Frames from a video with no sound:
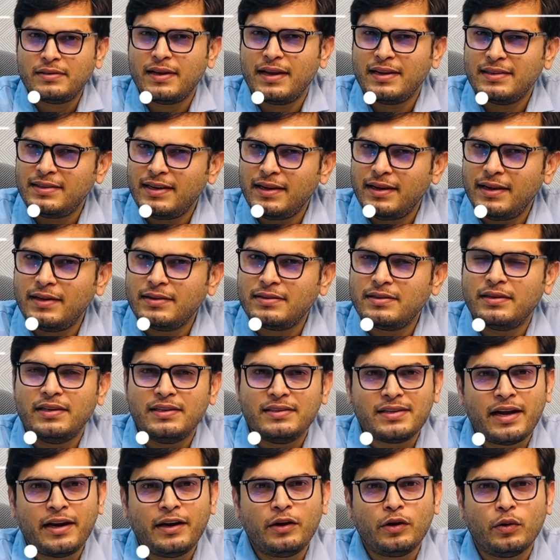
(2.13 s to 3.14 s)
a series
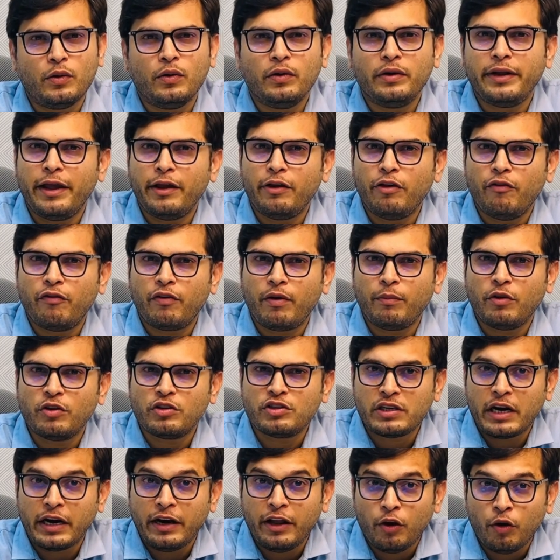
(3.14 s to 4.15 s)
designed to take you from your
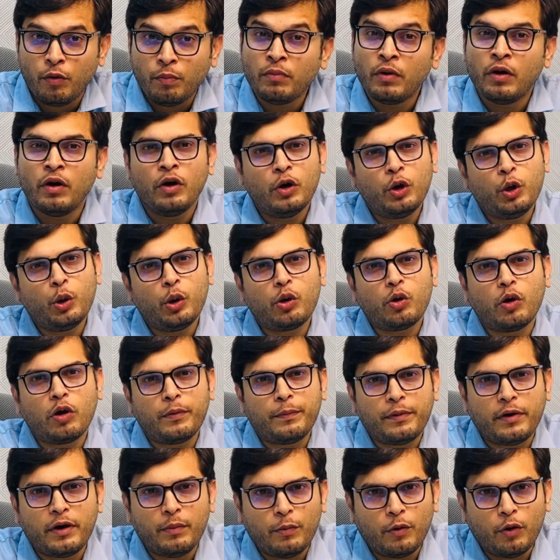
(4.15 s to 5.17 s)
study room to your
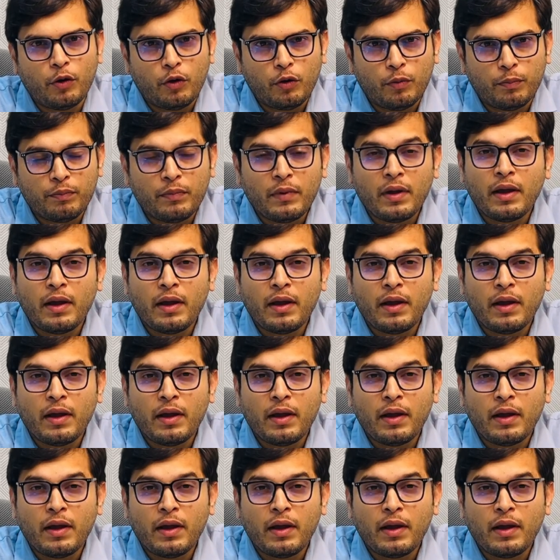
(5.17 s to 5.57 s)
corporate boardroom.